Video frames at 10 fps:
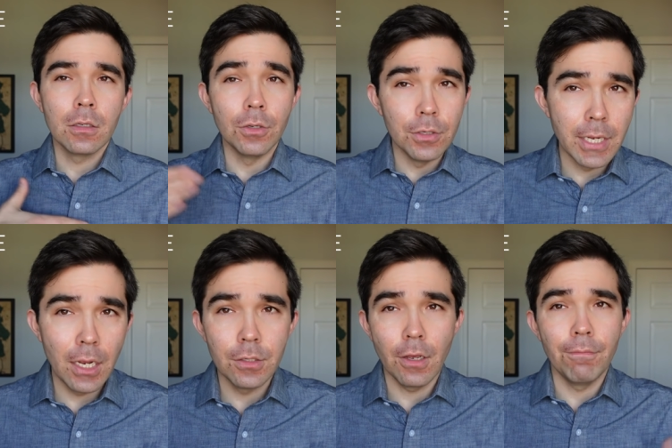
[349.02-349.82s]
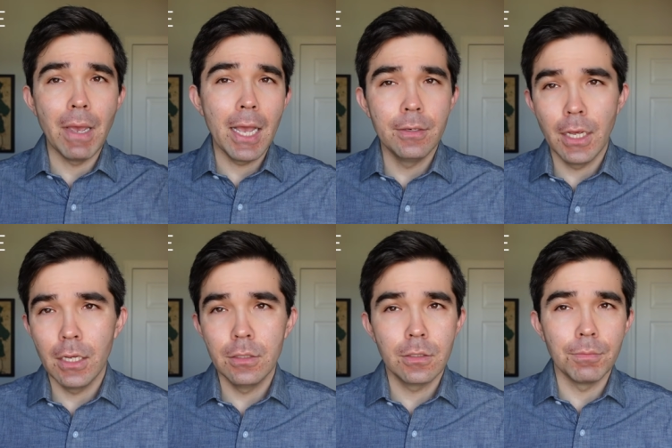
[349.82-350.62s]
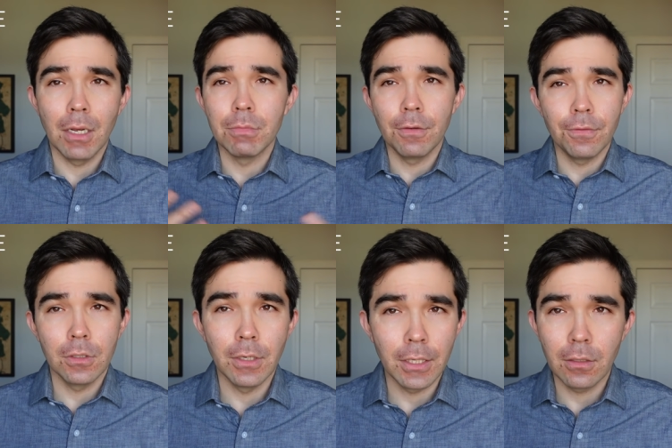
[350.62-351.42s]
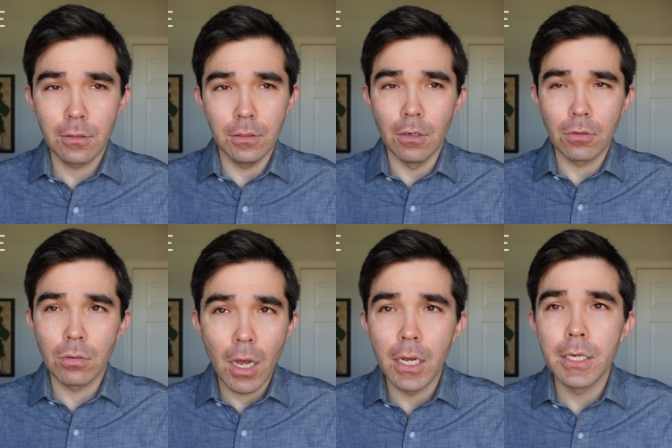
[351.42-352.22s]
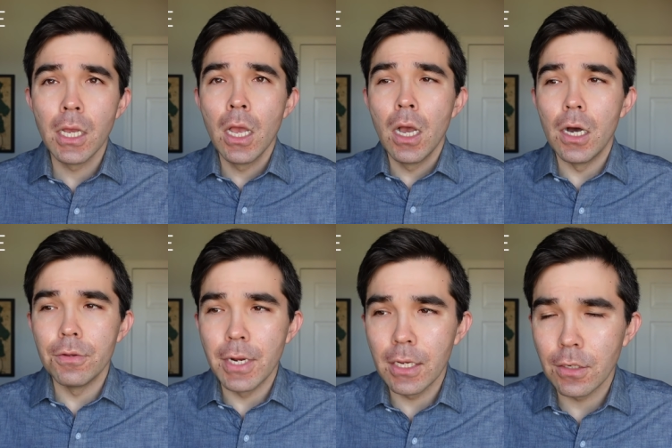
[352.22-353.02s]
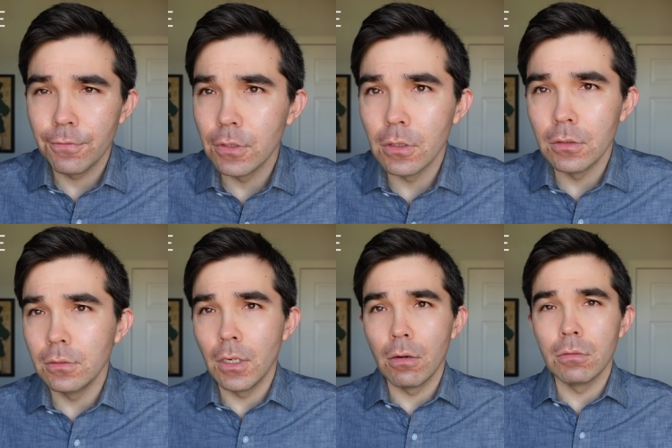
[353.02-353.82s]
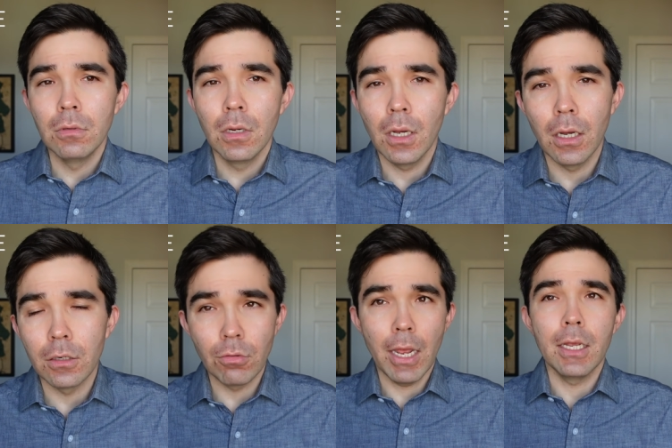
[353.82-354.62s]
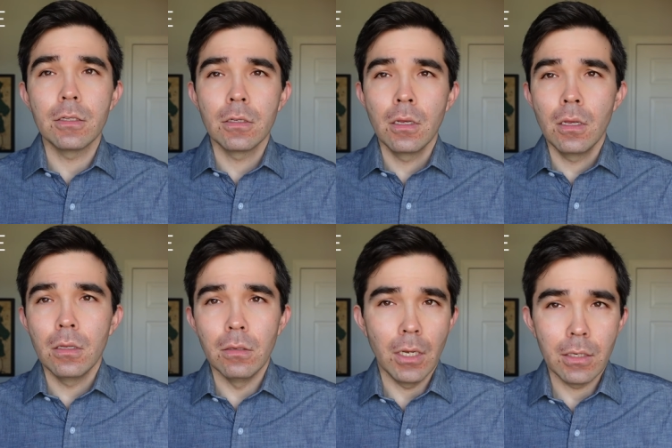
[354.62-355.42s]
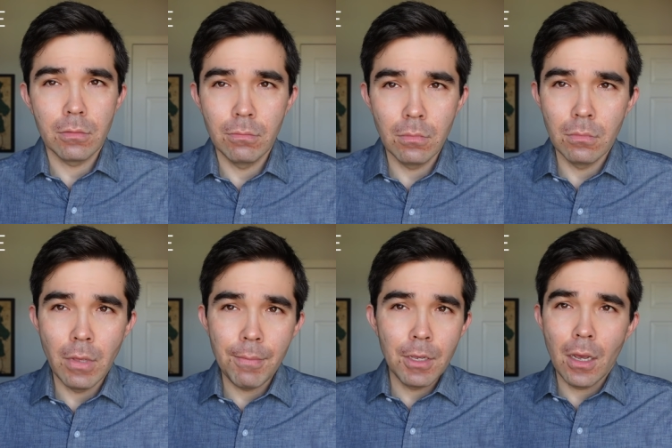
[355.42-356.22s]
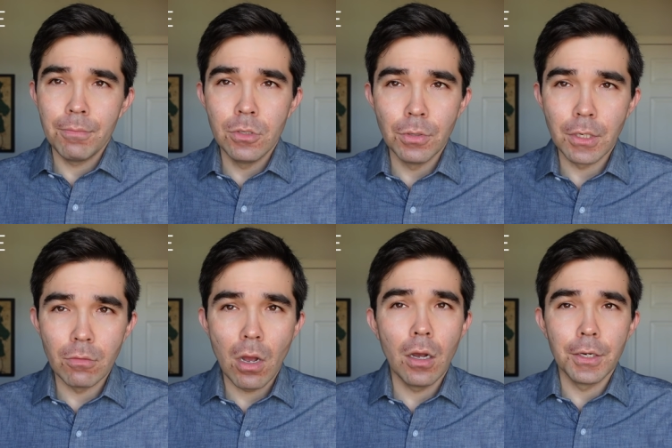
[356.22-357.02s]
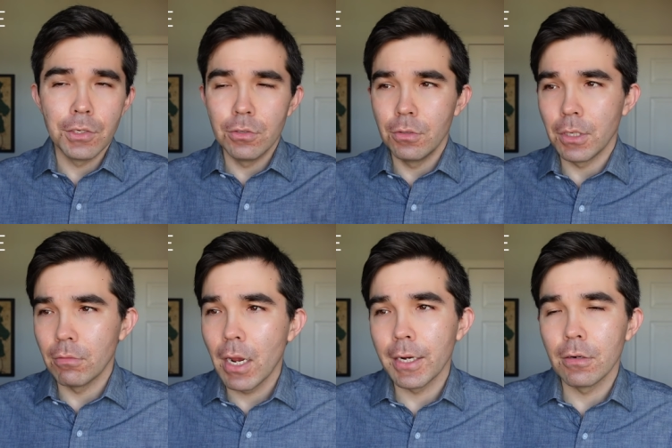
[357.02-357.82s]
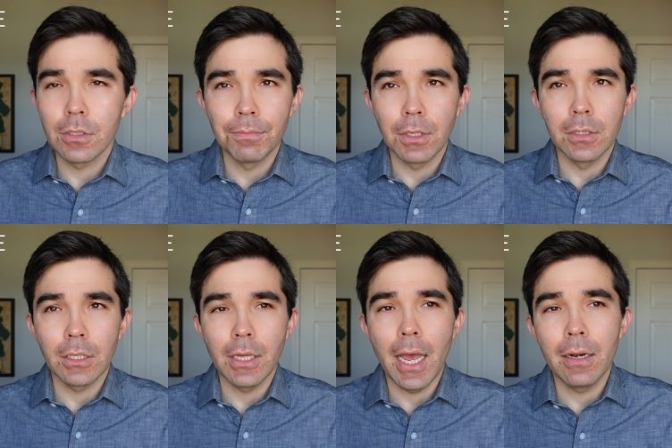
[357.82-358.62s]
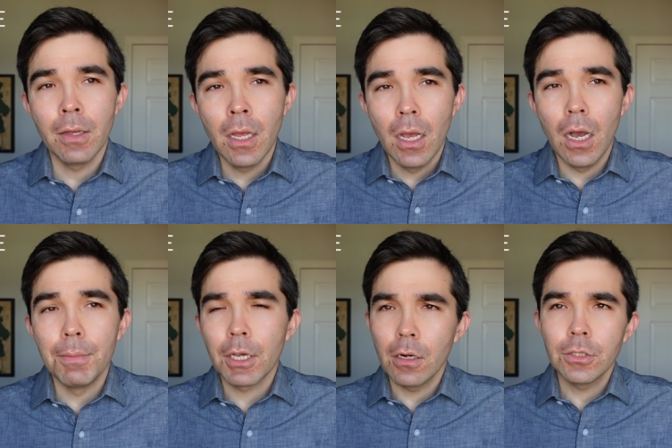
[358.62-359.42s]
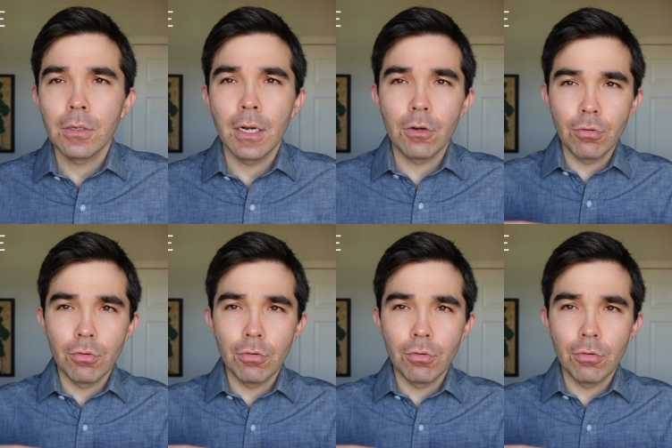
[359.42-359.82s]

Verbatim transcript: good days, I have bad days. Sometimes I feel like, you know, crud. Other days I feel, you know, uh, great. Like maybe I'm doing it wrong and you're doing it right or something like that. Um, it can also kind of